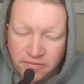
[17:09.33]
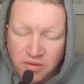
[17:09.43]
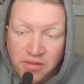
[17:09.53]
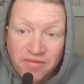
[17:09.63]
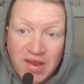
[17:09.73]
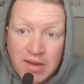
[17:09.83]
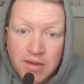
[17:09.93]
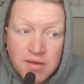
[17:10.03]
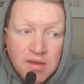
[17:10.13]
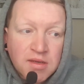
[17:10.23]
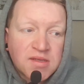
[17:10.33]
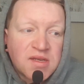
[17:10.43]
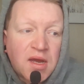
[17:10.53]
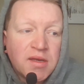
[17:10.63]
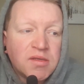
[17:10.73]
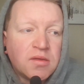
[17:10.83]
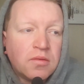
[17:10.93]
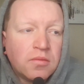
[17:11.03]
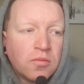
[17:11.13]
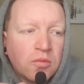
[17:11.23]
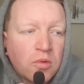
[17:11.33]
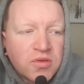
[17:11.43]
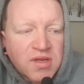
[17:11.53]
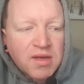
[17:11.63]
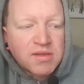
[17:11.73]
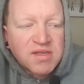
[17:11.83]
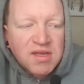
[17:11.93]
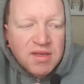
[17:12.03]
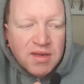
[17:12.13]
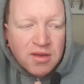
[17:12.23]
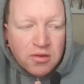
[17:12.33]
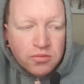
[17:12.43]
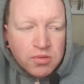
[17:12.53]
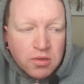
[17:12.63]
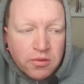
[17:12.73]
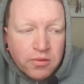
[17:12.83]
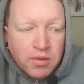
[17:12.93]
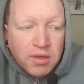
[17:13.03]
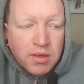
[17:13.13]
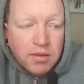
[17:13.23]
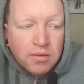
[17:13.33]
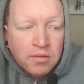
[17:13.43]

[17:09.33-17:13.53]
for the vacant title. What titles he holds currently?